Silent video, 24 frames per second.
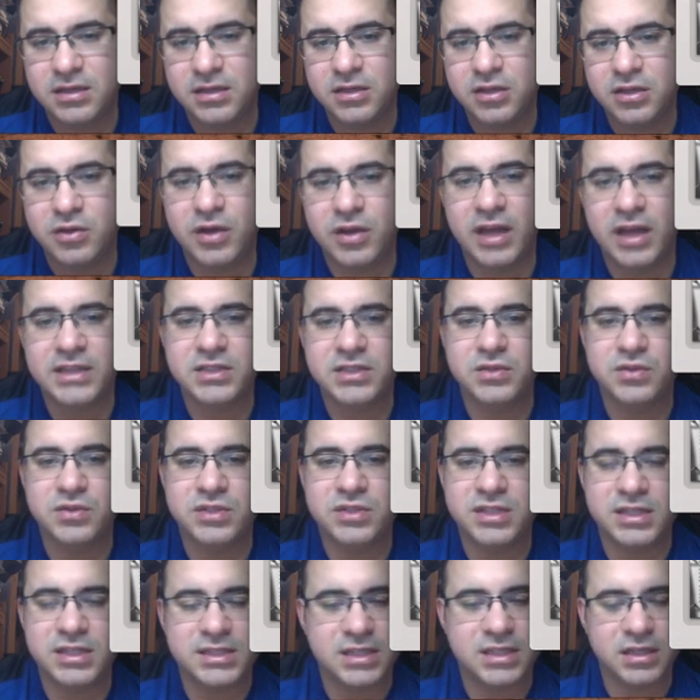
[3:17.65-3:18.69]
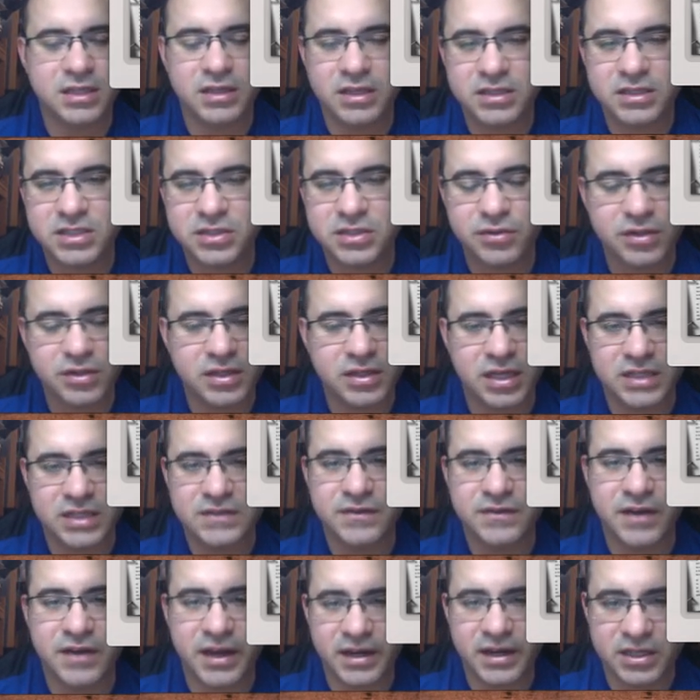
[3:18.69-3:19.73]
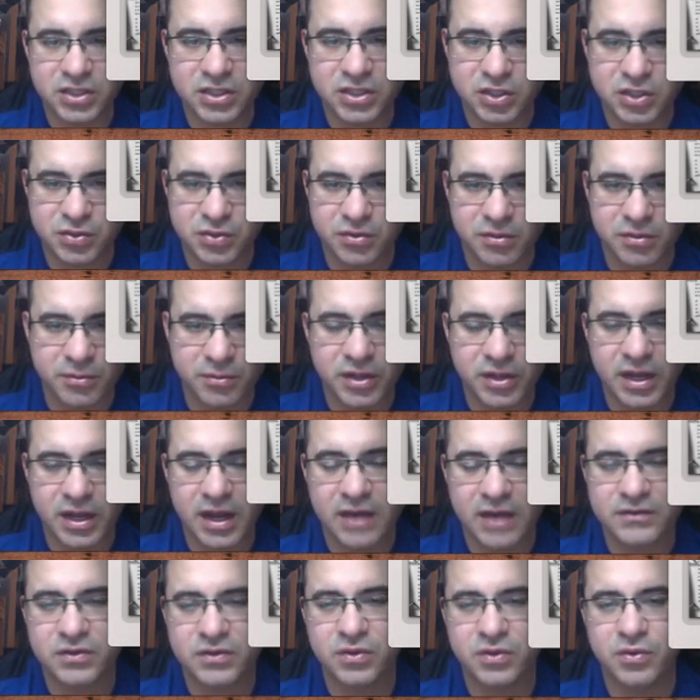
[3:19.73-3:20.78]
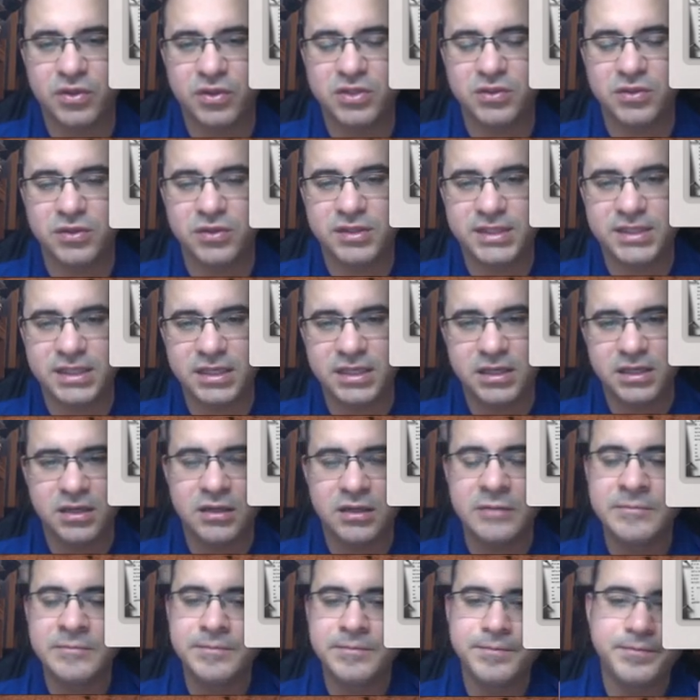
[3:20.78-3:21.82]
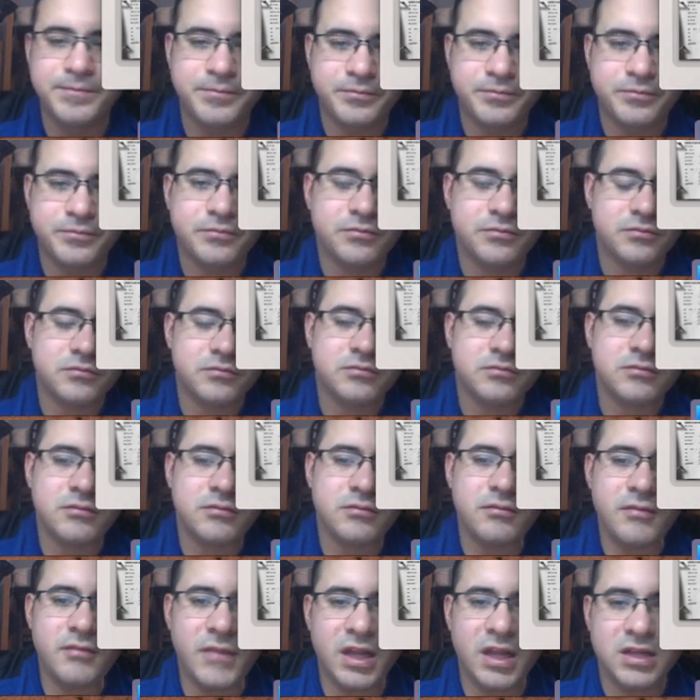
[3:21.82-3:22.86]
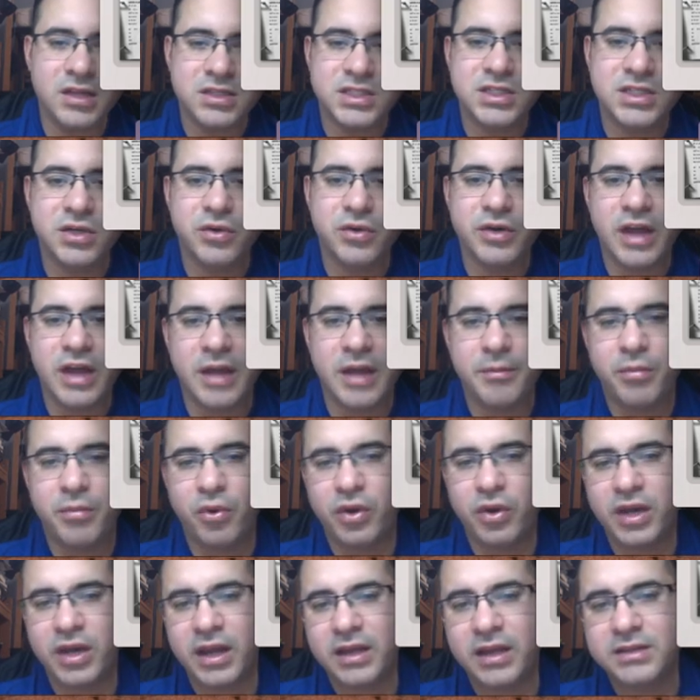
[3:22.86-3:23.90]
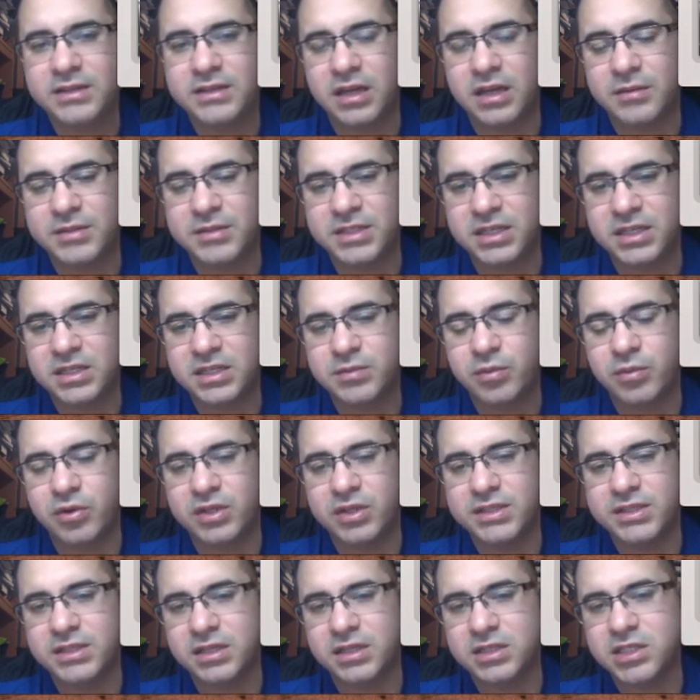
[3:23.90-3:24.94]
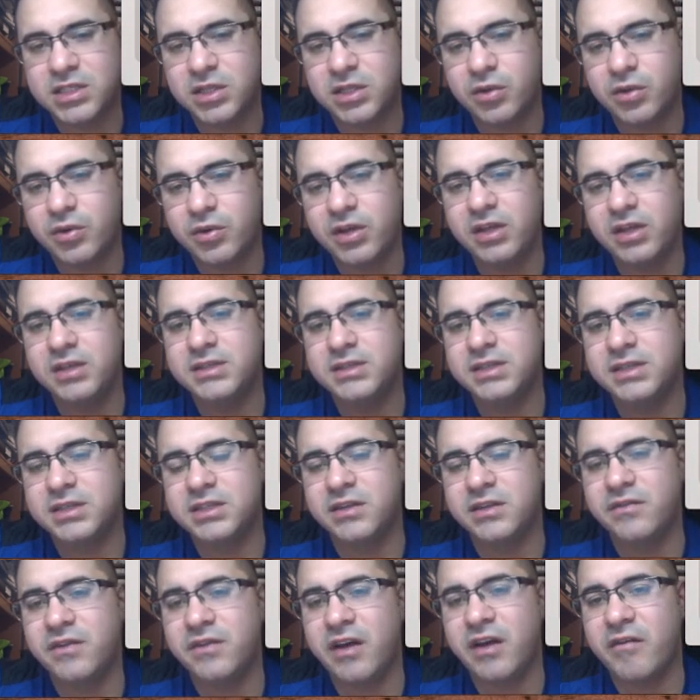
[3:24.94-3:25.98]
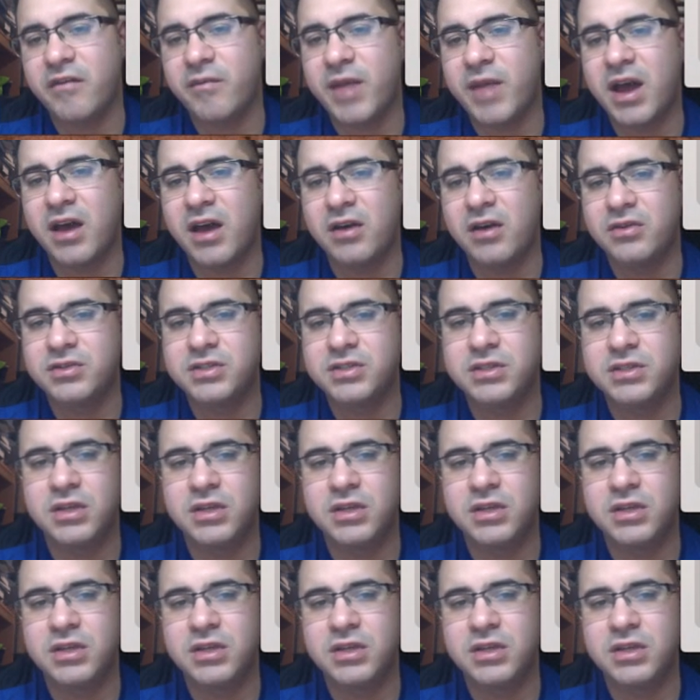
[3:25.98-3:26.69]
You guys do 60 district, that's fine. I just remember that I have to do it to the T. So 9.8 times 6.63, 65 miles.